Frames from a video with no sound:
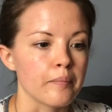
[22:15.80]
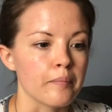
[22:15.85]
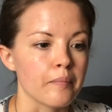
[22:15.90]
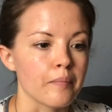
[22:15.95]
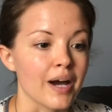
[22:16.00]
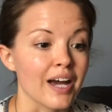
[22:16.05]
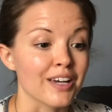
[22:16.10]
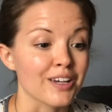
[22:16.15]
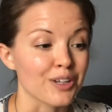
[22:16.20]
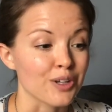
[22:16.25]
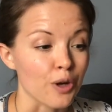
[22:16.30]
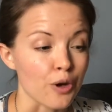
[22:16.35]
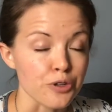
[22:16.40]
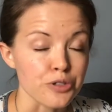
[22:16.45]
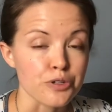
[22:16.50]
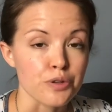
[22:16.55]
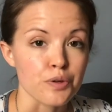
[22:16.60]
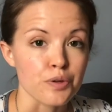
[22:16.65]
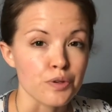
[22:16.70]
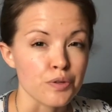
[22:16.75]
I could
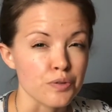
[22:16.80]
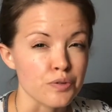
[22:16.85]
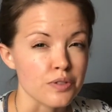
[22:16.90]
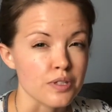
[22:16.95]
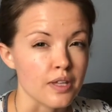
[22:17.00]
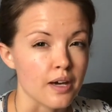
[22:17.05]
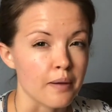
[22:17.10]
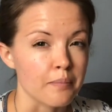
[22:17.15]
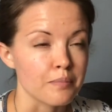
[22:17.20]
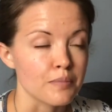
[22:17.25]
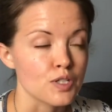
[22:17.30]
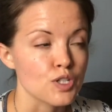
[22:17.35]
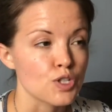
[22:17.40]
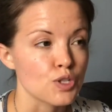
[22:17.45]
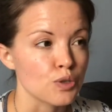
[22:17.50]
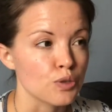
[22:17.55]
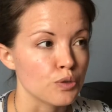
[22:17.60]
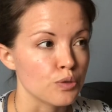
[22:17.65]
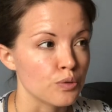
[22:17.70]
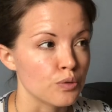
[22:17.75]
also use them
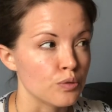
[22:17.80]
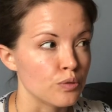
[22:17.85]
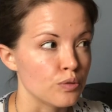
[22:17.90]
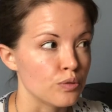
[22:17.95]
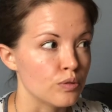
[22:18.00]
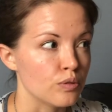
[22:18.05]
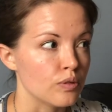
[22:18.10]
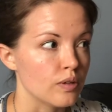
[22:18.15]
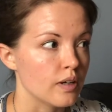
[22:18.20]
to